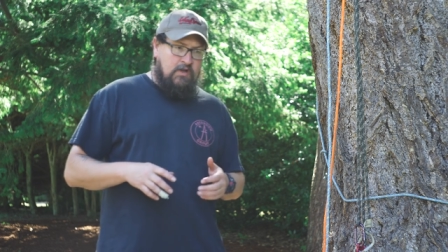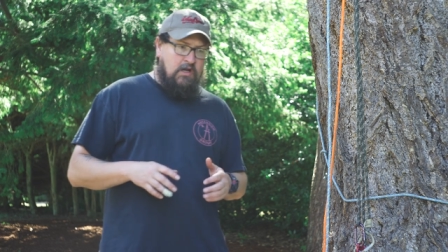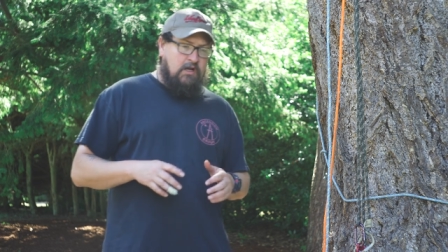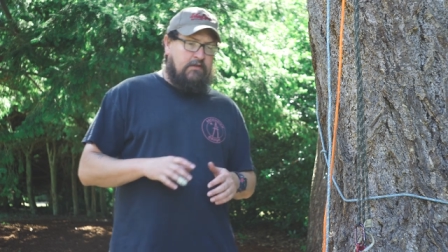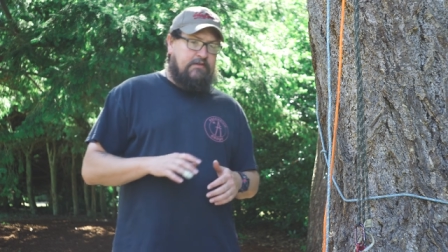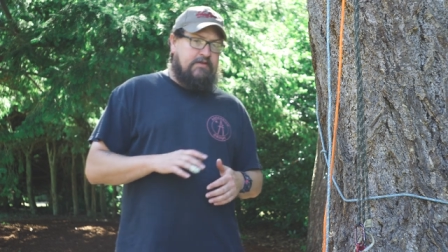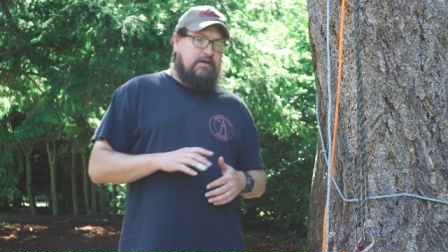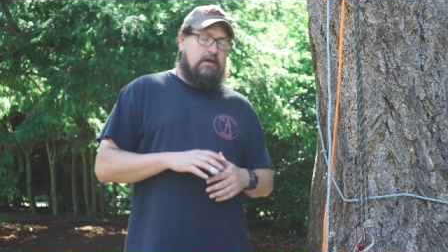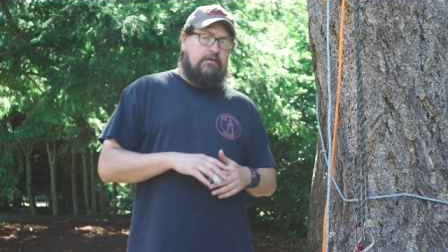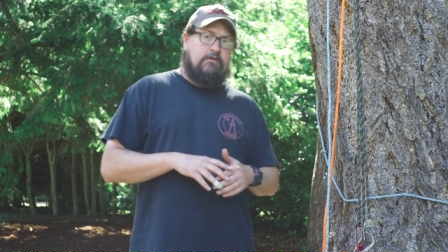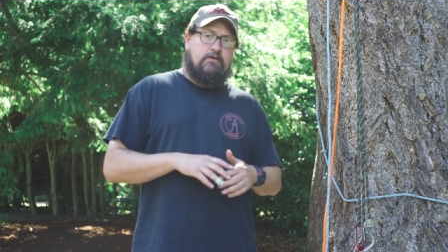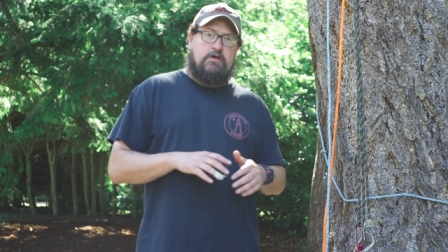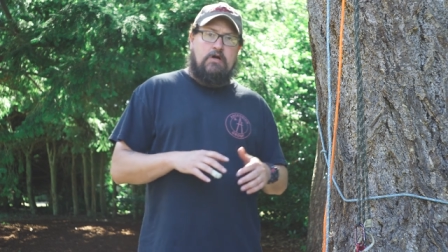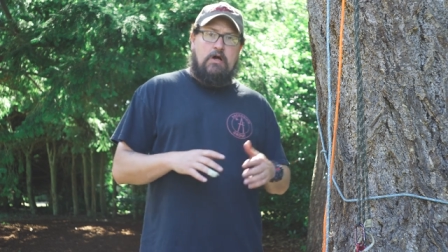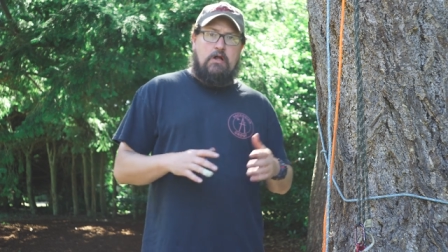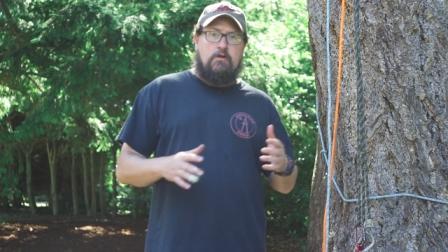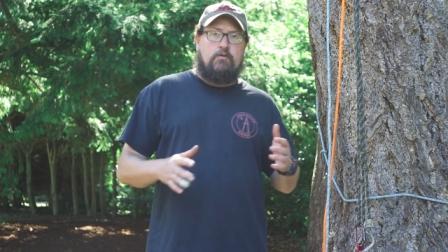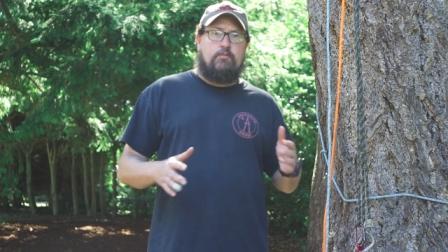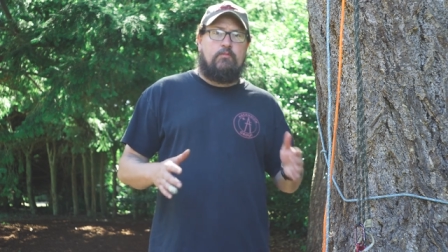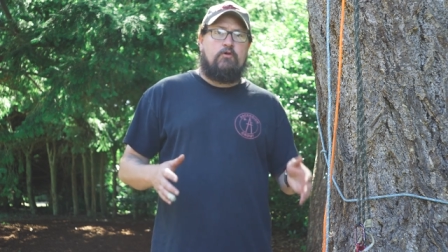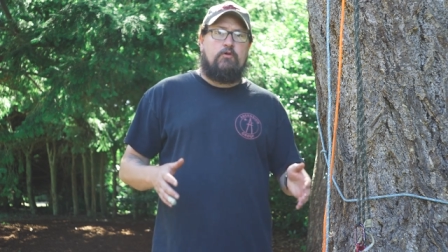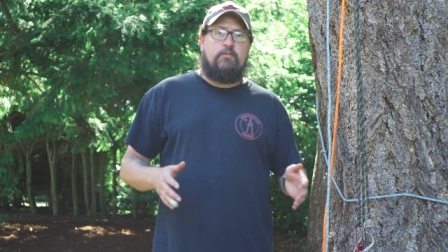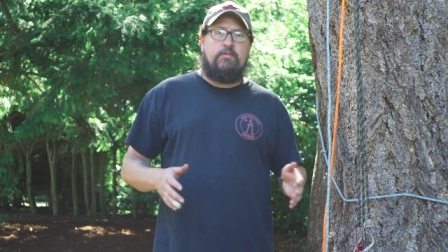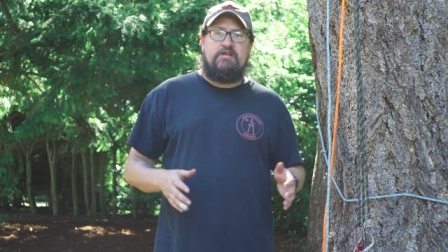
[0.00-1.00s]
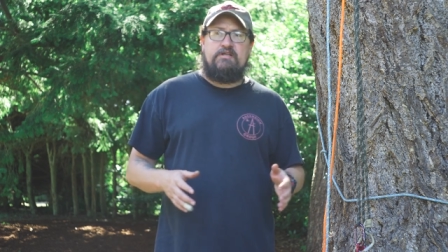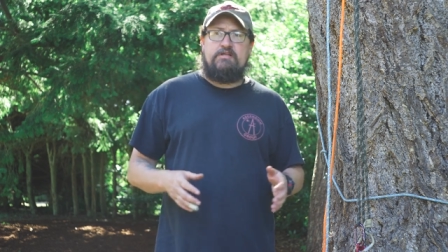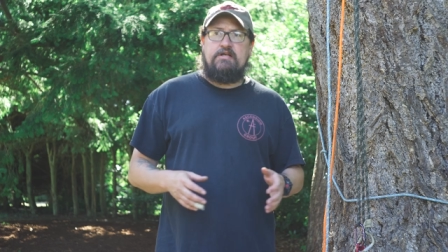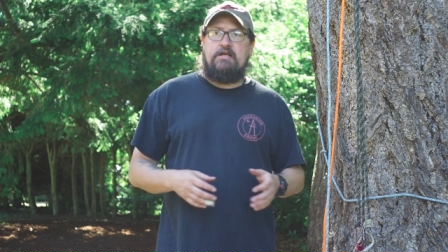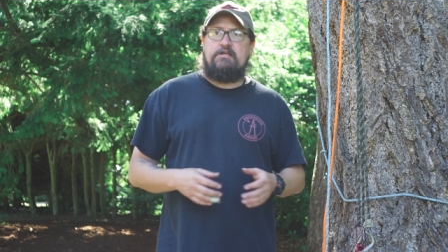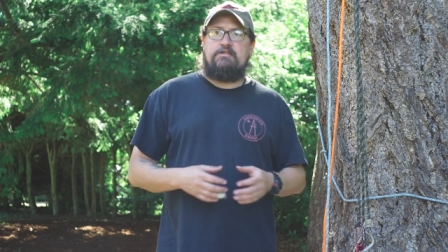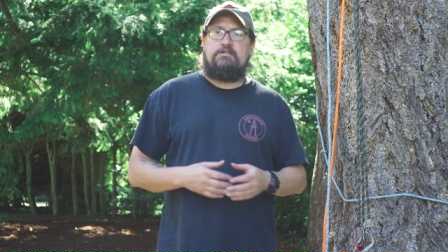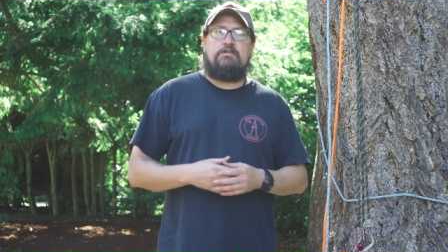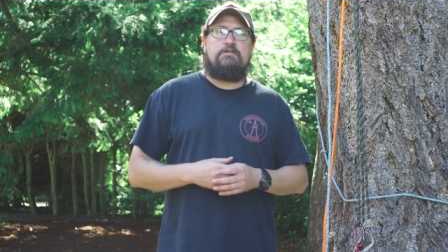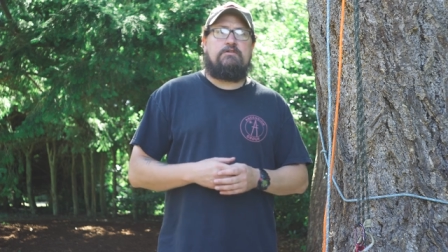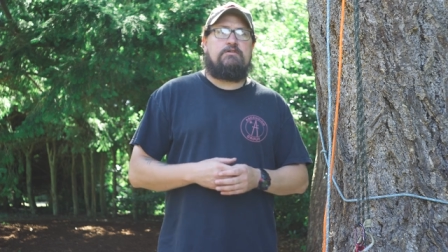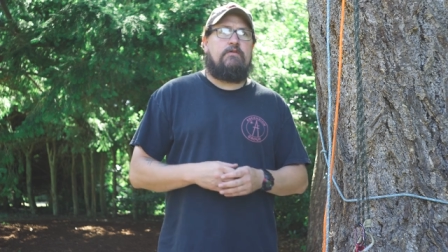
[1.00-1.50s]
uh, the other color
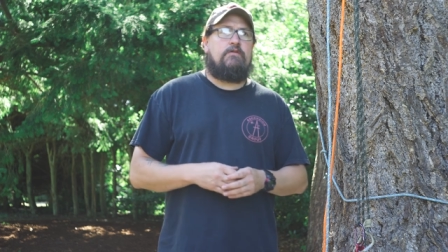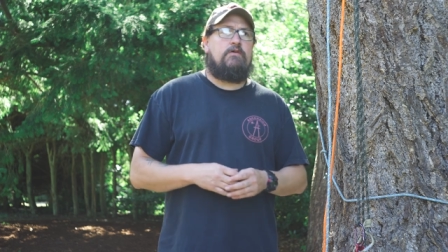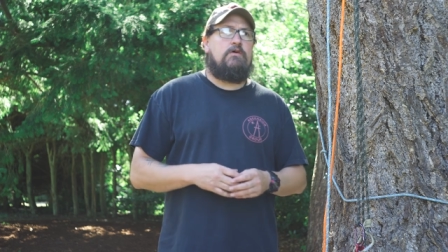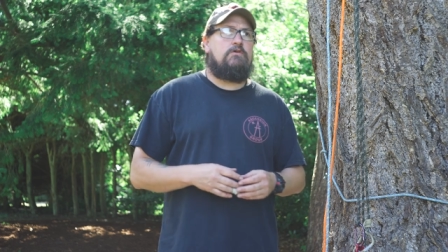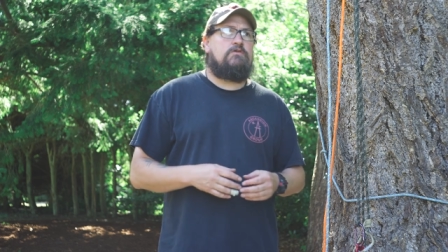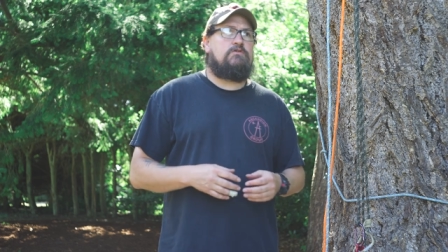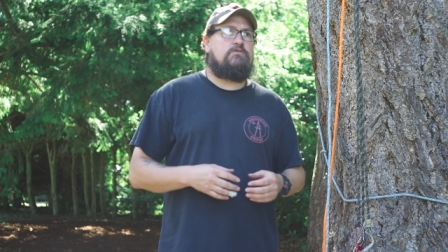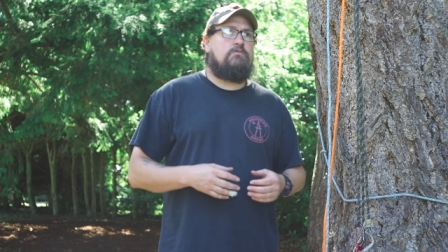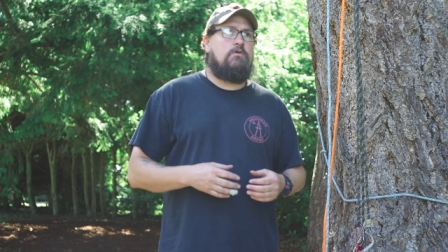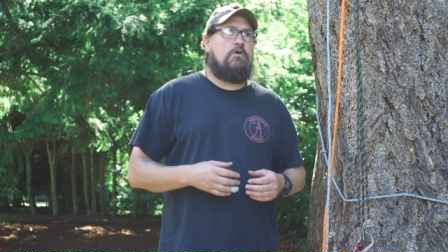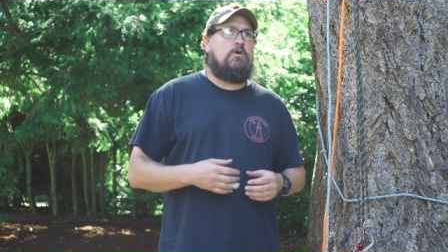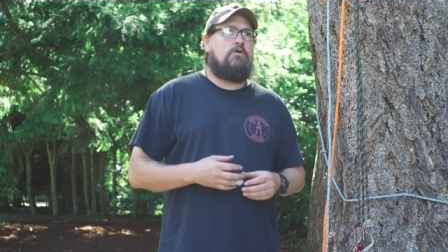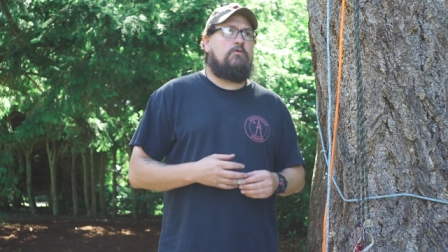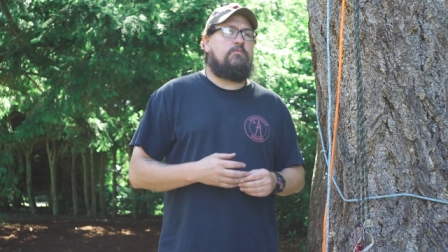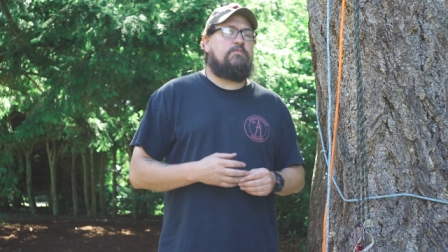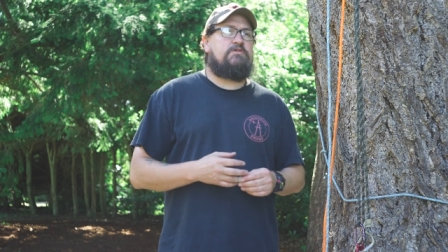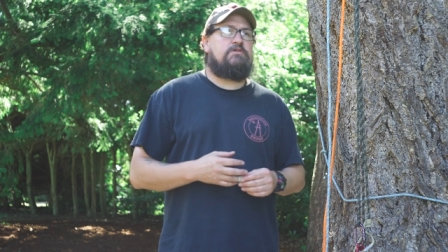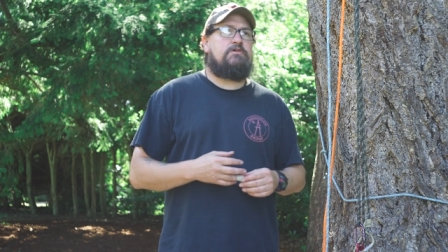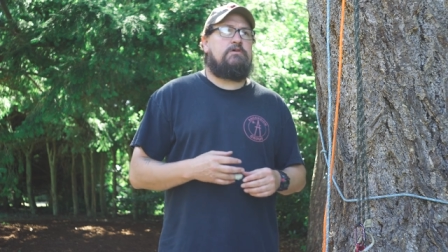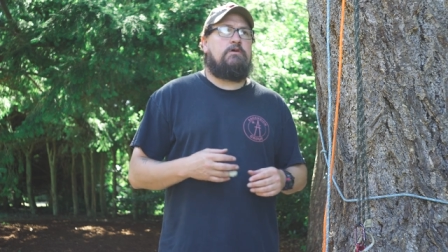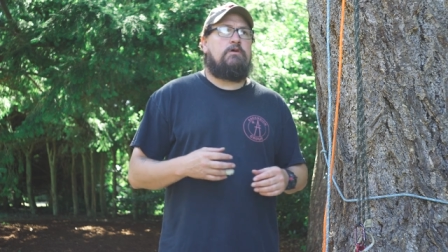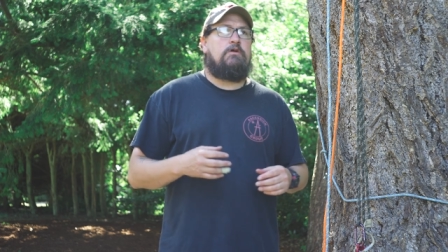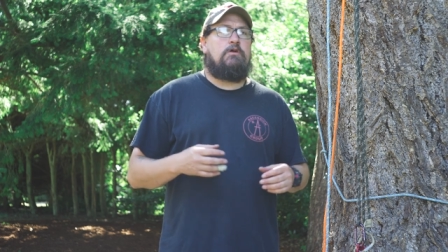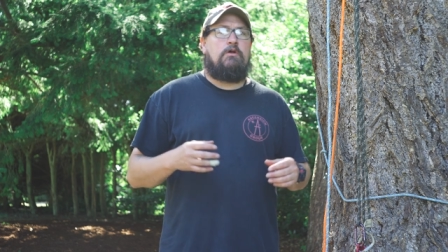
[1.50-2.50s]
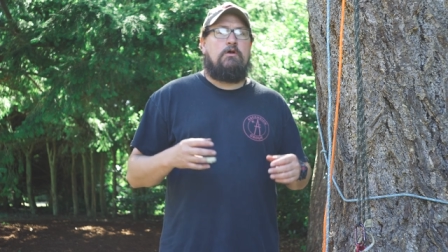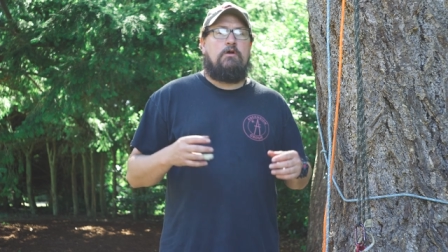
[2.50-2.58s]
permutations of those ropes,